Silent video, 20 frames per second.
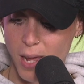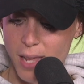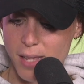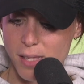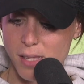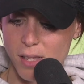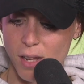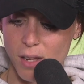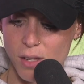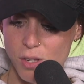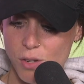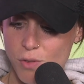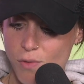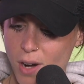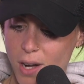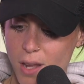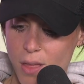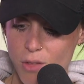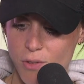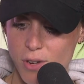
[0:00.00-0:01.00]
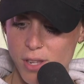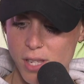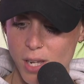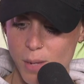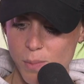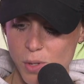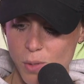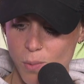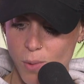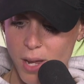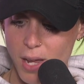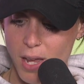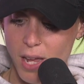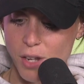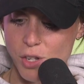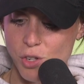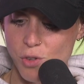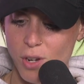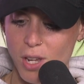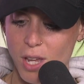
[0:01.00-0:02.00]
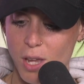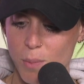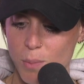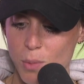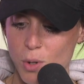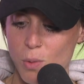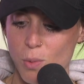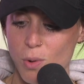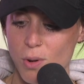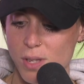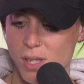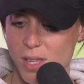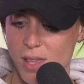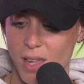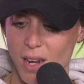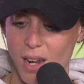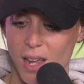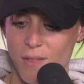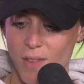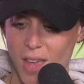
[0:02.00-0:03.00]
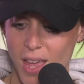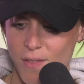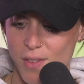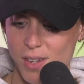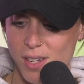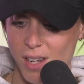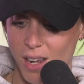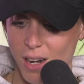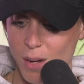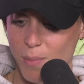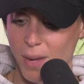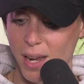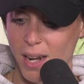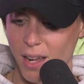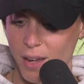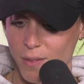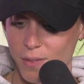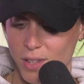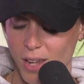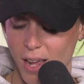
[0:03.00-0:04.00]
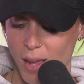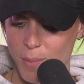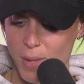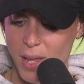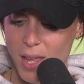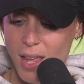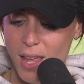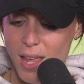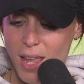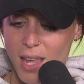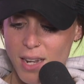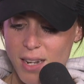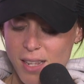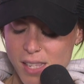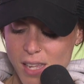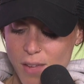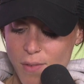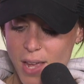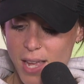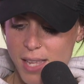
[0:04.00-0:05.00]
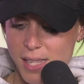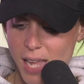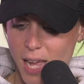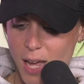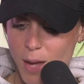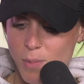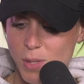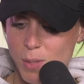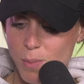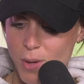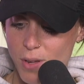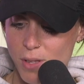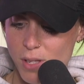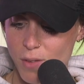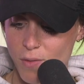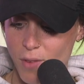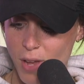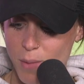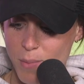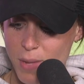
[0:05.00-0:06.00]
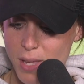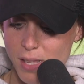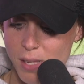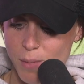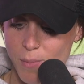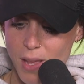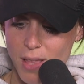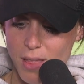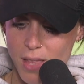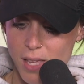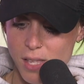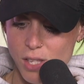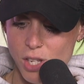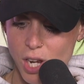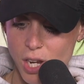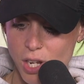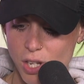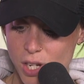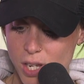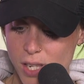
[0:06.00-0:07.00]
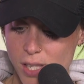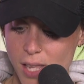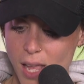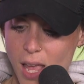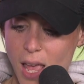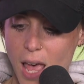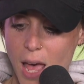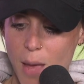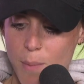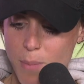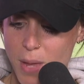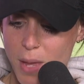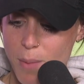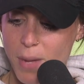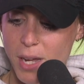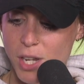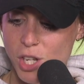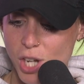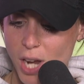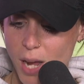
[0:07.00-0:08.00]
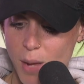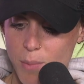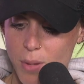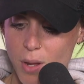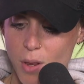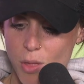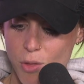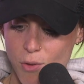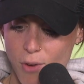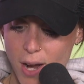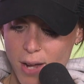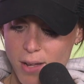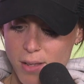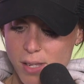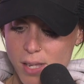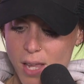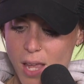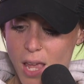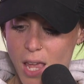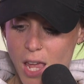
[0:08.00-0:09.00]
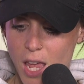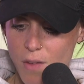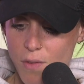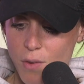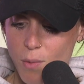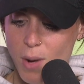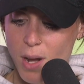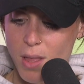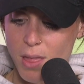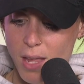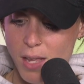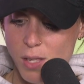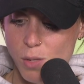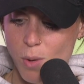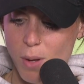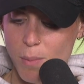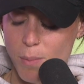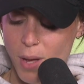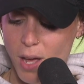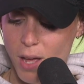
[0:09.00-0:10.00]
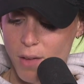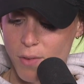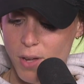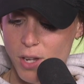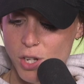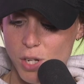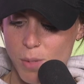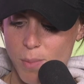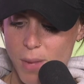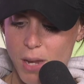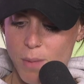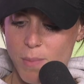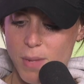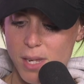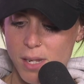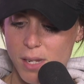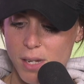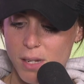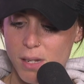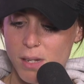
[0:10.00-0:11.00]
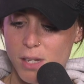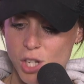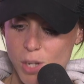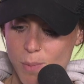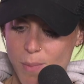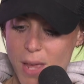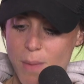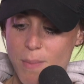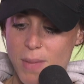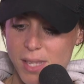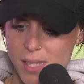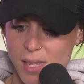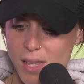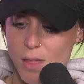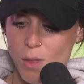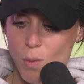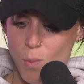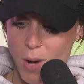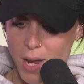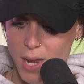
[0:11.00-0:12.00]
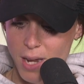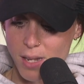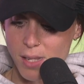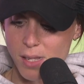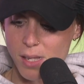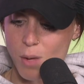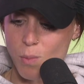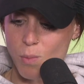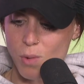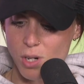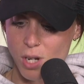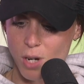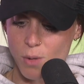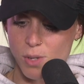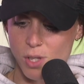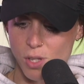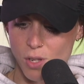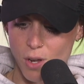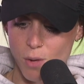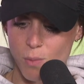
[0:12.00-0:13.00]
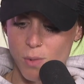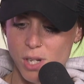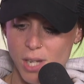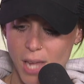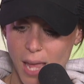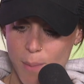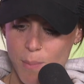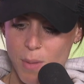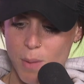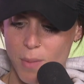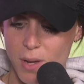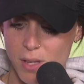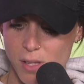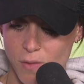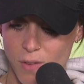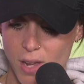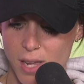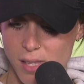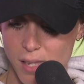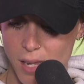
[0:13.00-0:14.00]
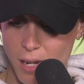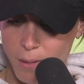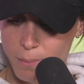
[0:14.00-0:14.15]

started running 3 times a week and drinking more water than I've ever done in my lifetime. Nadiva has helped motivate me to make these changes and be my champion throughout. Even when things weren't perfect, she made me see the wins in what I was doing, which kept me motivated.